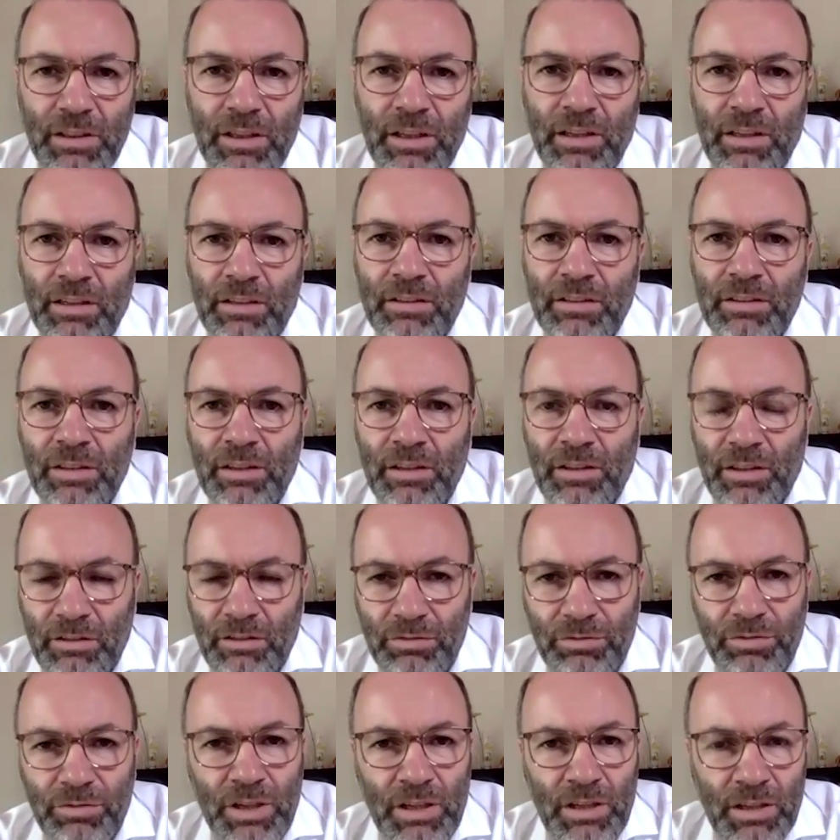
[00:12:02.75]
And
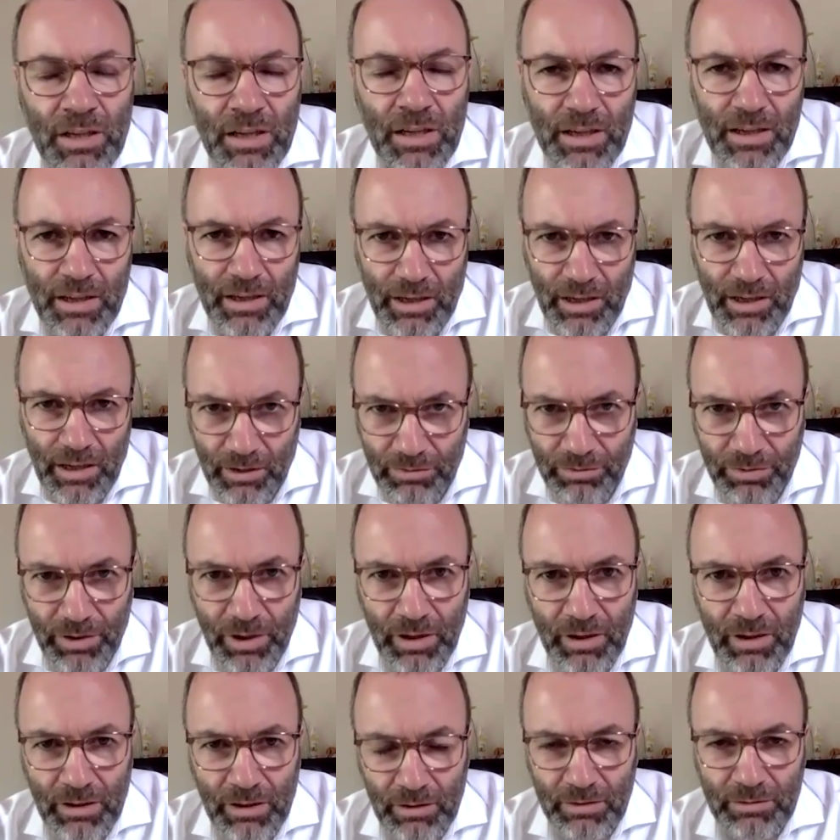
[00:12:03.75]
if we
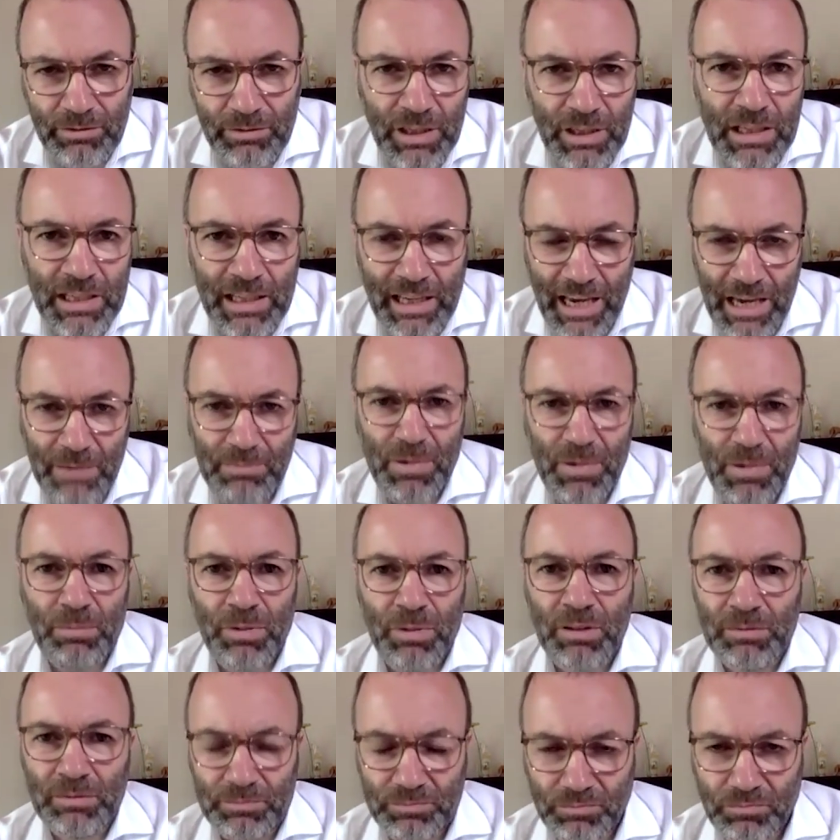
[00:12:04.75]
are really
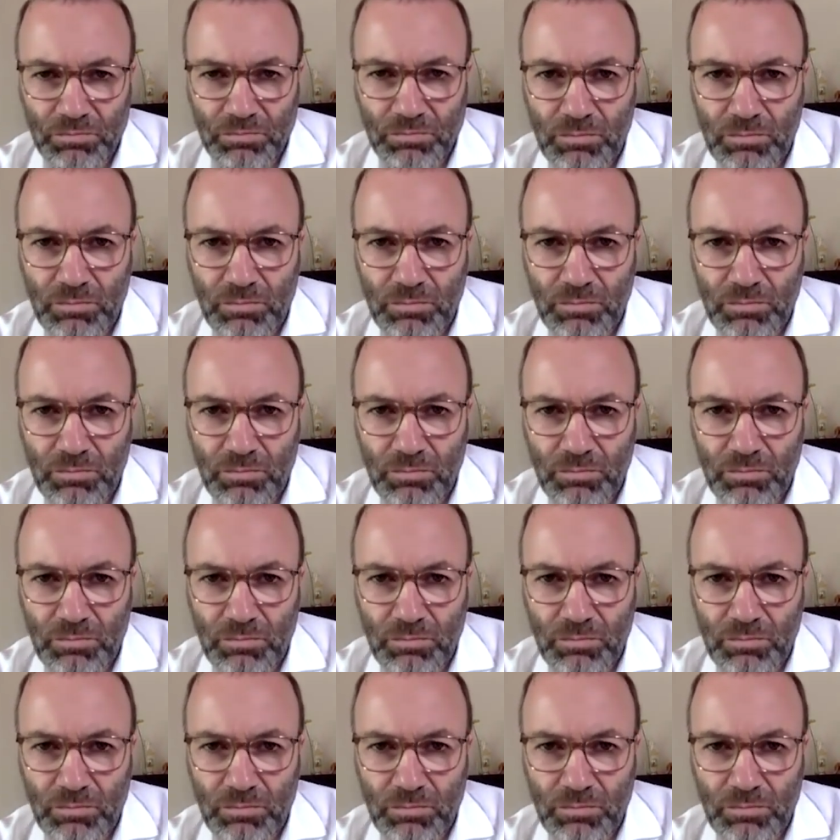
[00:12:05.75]
capable